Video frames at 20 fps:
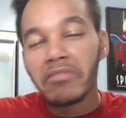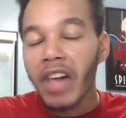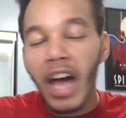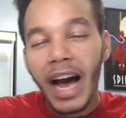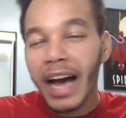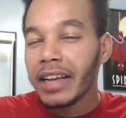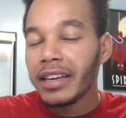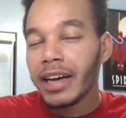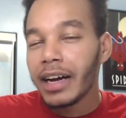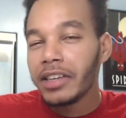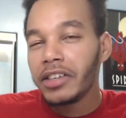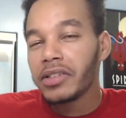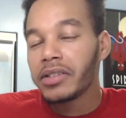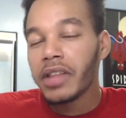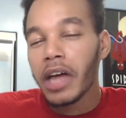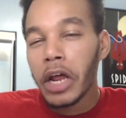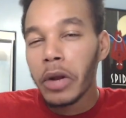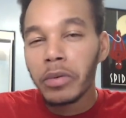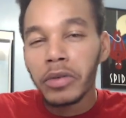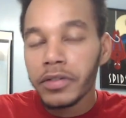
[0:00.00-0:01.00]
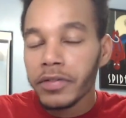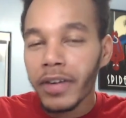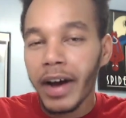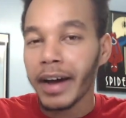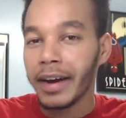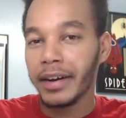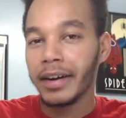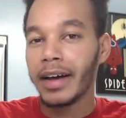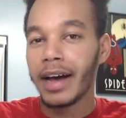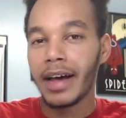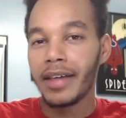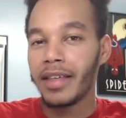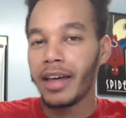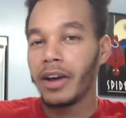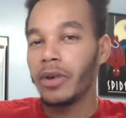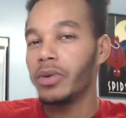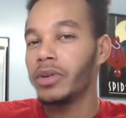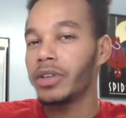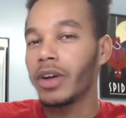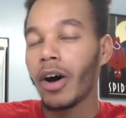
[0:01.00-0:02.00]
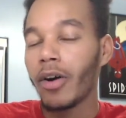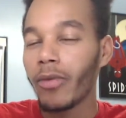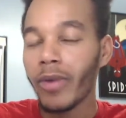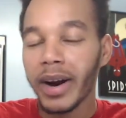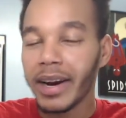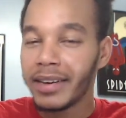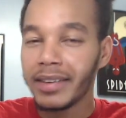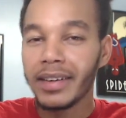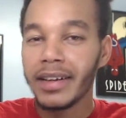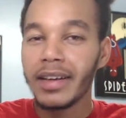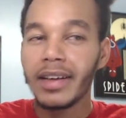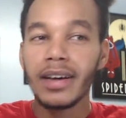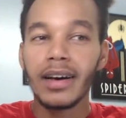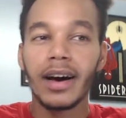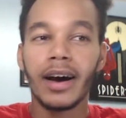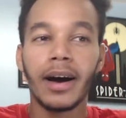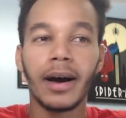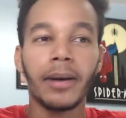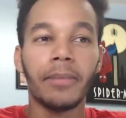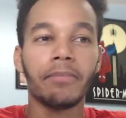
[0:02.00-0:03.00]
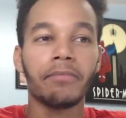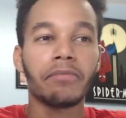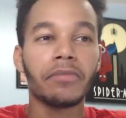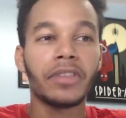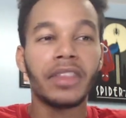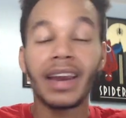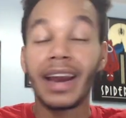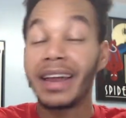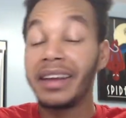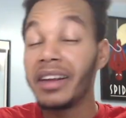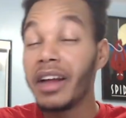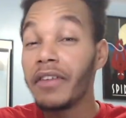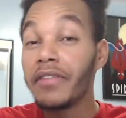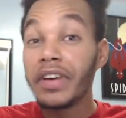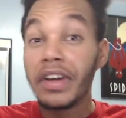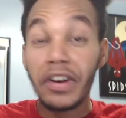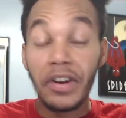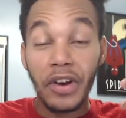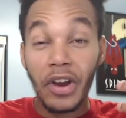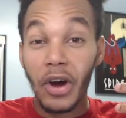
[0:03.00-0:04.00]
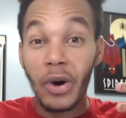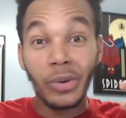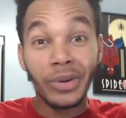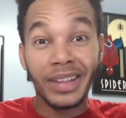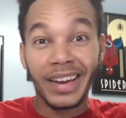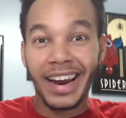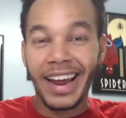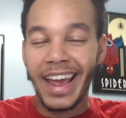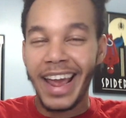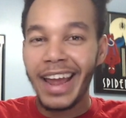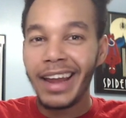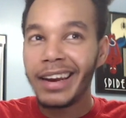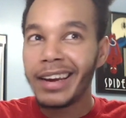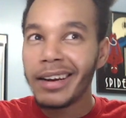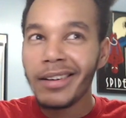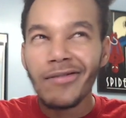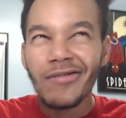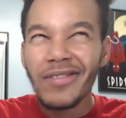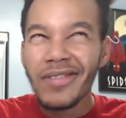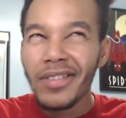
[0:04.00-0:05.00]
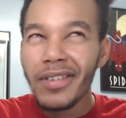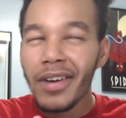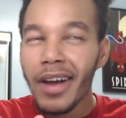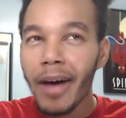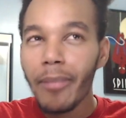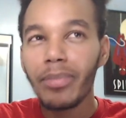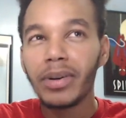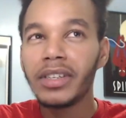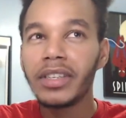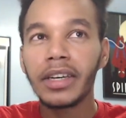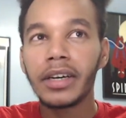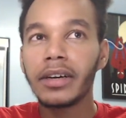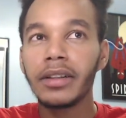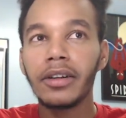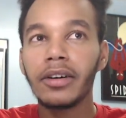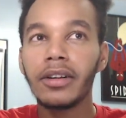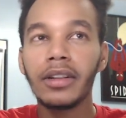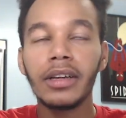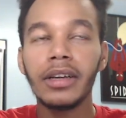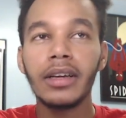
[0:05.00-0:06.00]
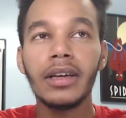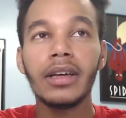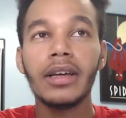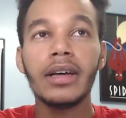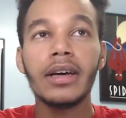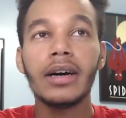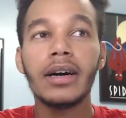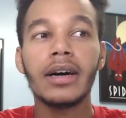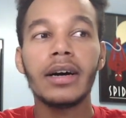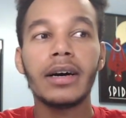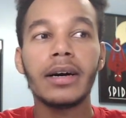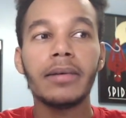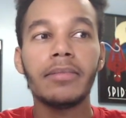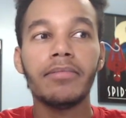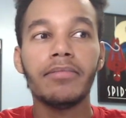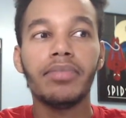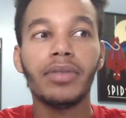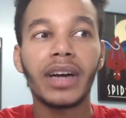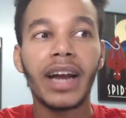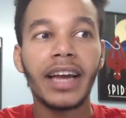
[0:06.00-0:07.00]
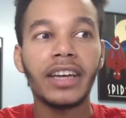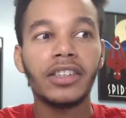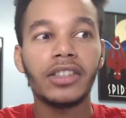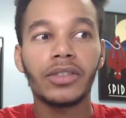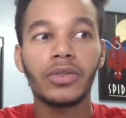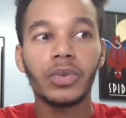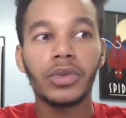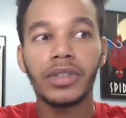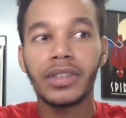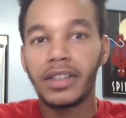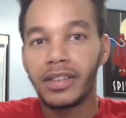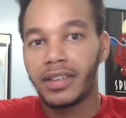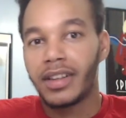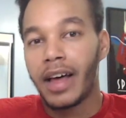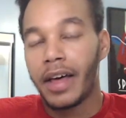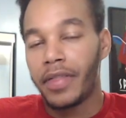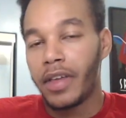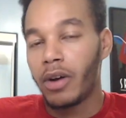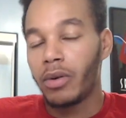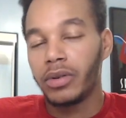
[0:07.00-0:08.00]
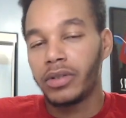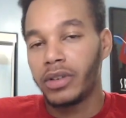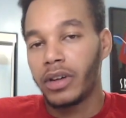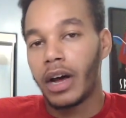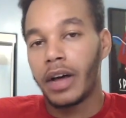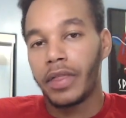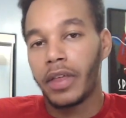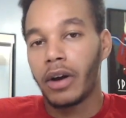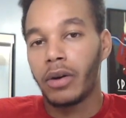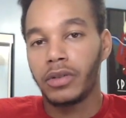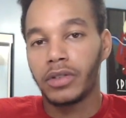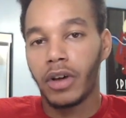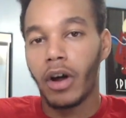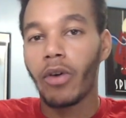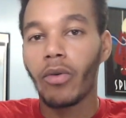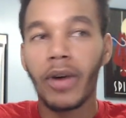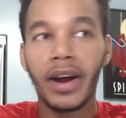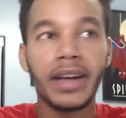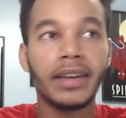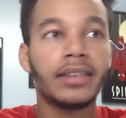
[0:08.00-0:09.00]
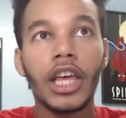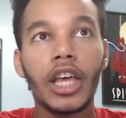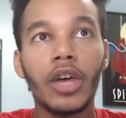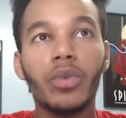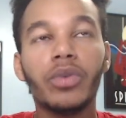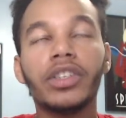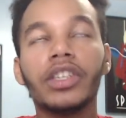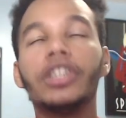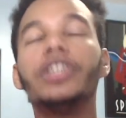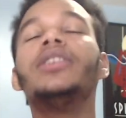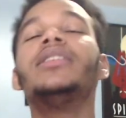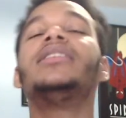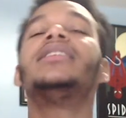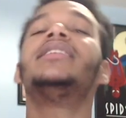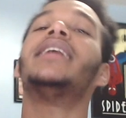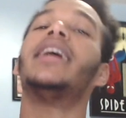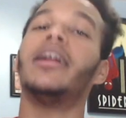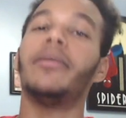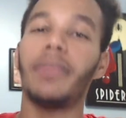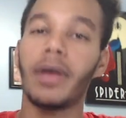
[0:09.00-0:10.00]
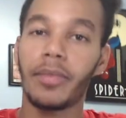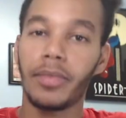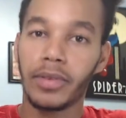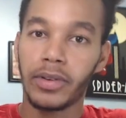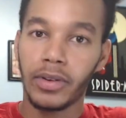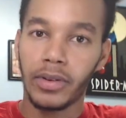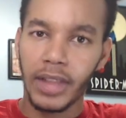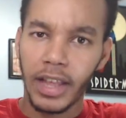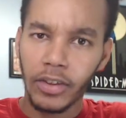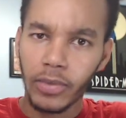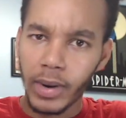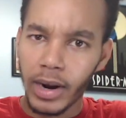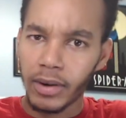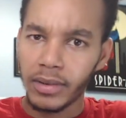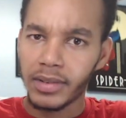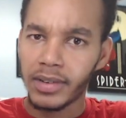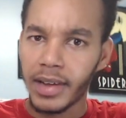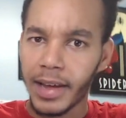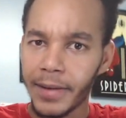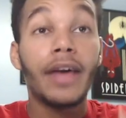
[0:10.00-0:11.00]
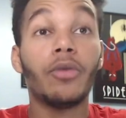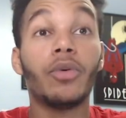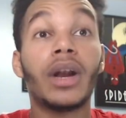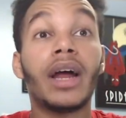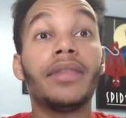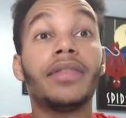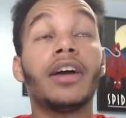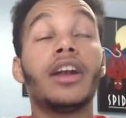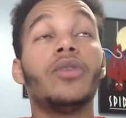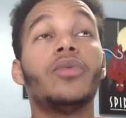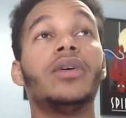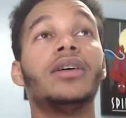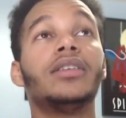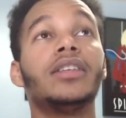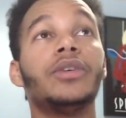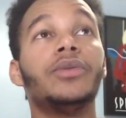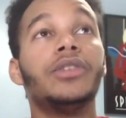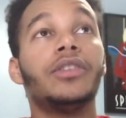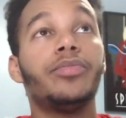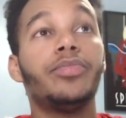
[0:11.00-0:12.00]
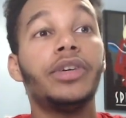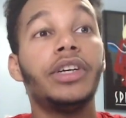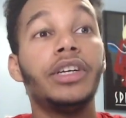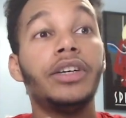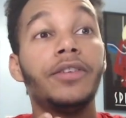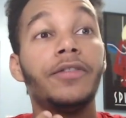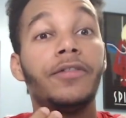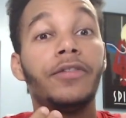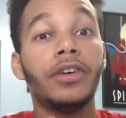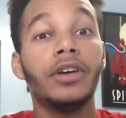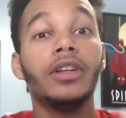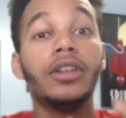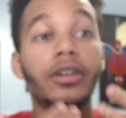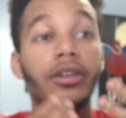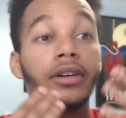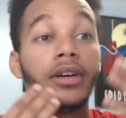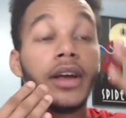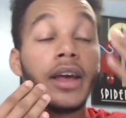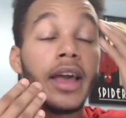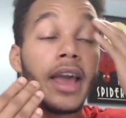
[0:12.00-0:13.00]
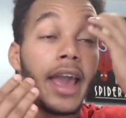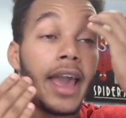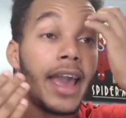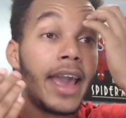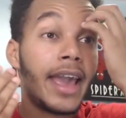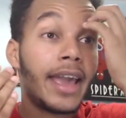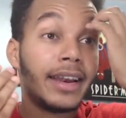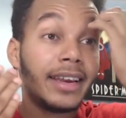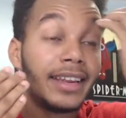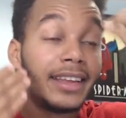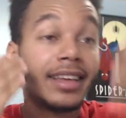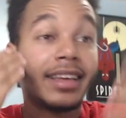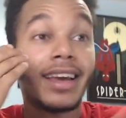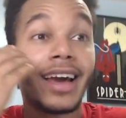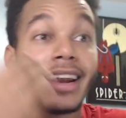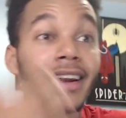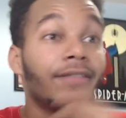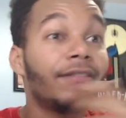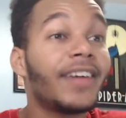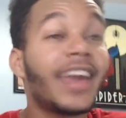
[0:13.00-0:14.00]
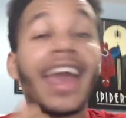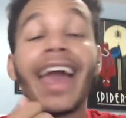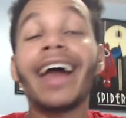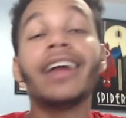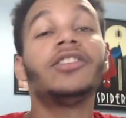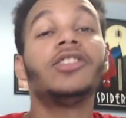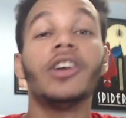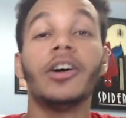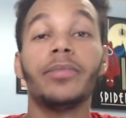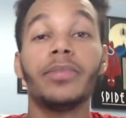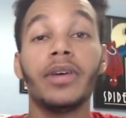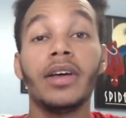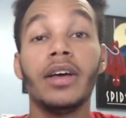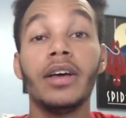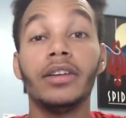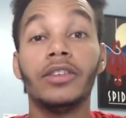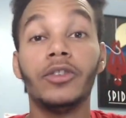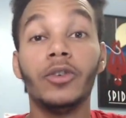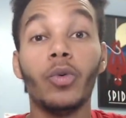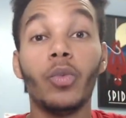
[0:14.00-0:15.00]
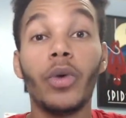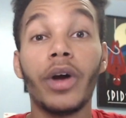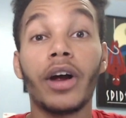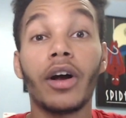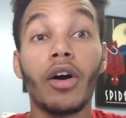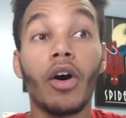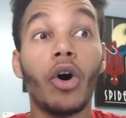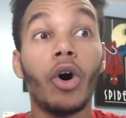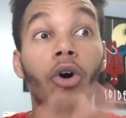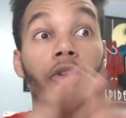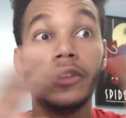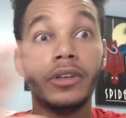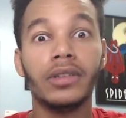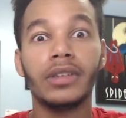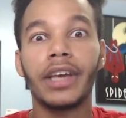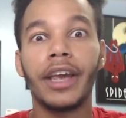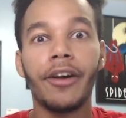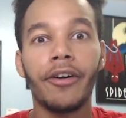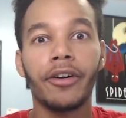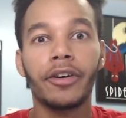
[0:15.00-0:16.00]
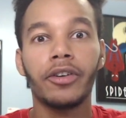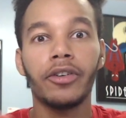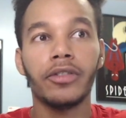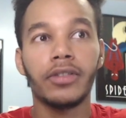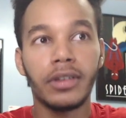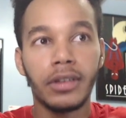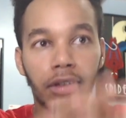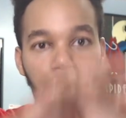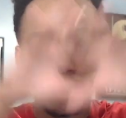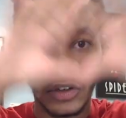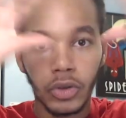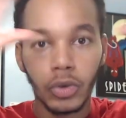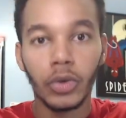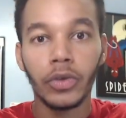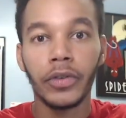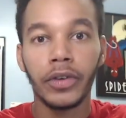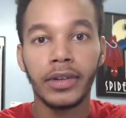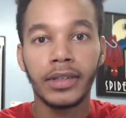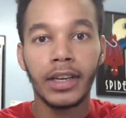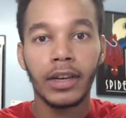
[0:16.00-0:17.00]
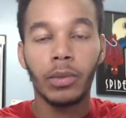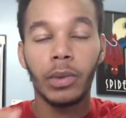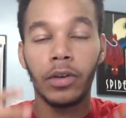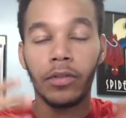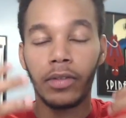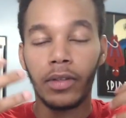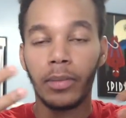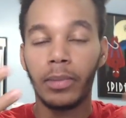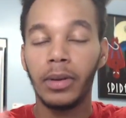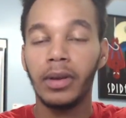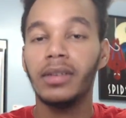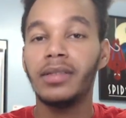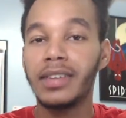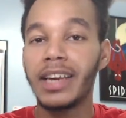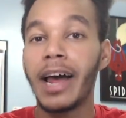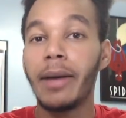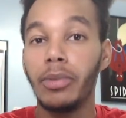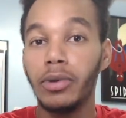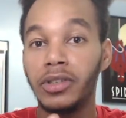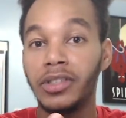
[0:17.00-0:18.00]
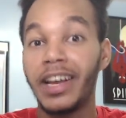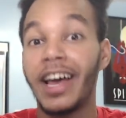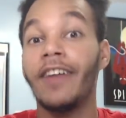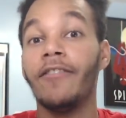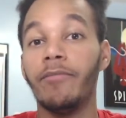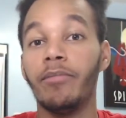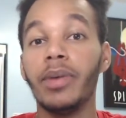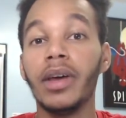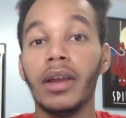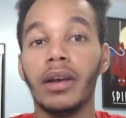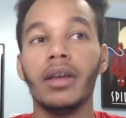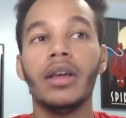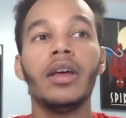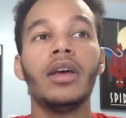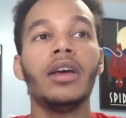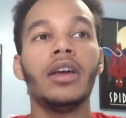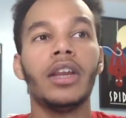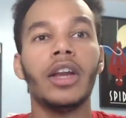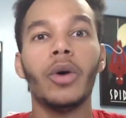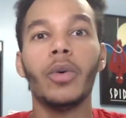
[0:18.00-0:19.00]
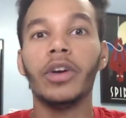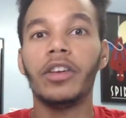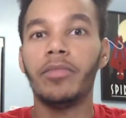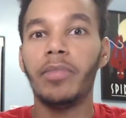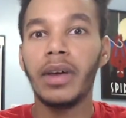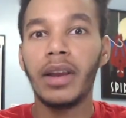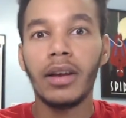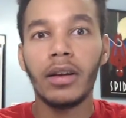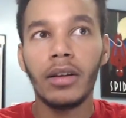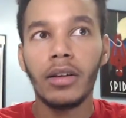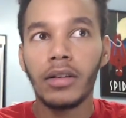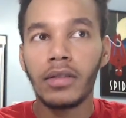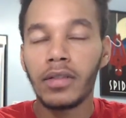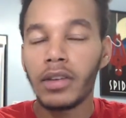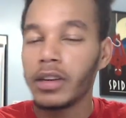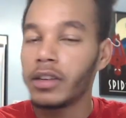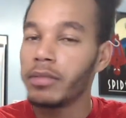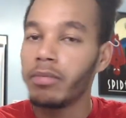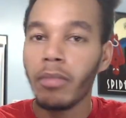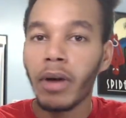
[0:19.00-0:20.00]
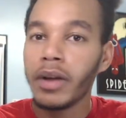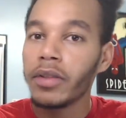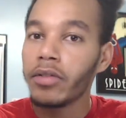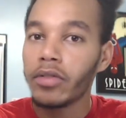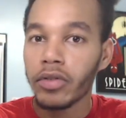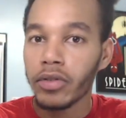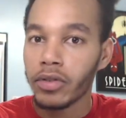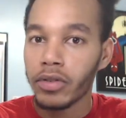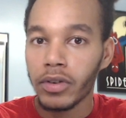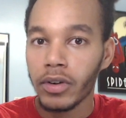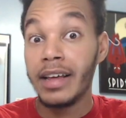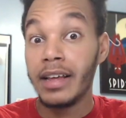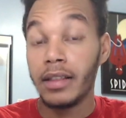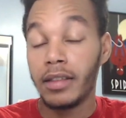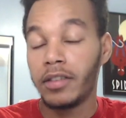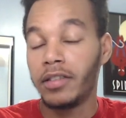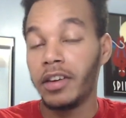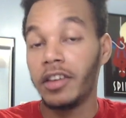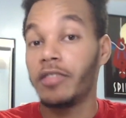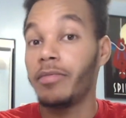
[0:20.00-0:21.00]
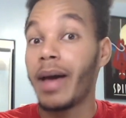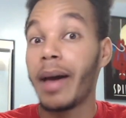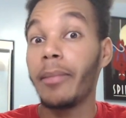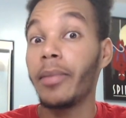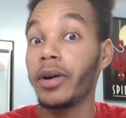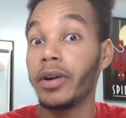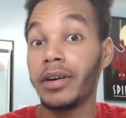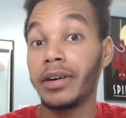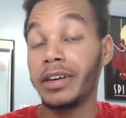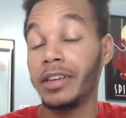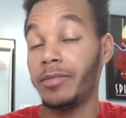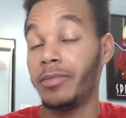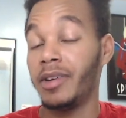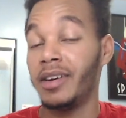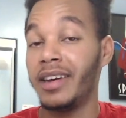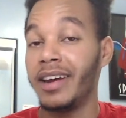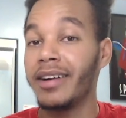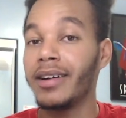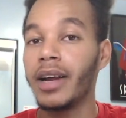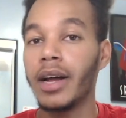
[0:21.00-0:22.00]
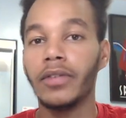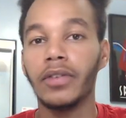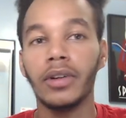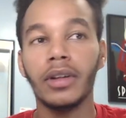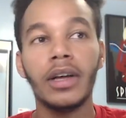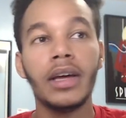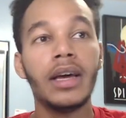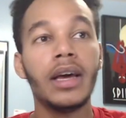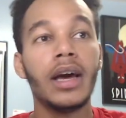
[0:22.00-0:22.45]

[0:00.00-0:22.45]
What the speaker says: I just thought it was fine. I thought it was all right. Did I love it? No. Did I hate it? Not particularly, but I just was, I thought it was all right. It was a good setup episode. That's what I would say. What I thought it was a pretty good filler and kind of catch up to where all these characters in this universe that we've been established have been. You know, it's been 6 months or so since Matt Murdock has been Daredevil.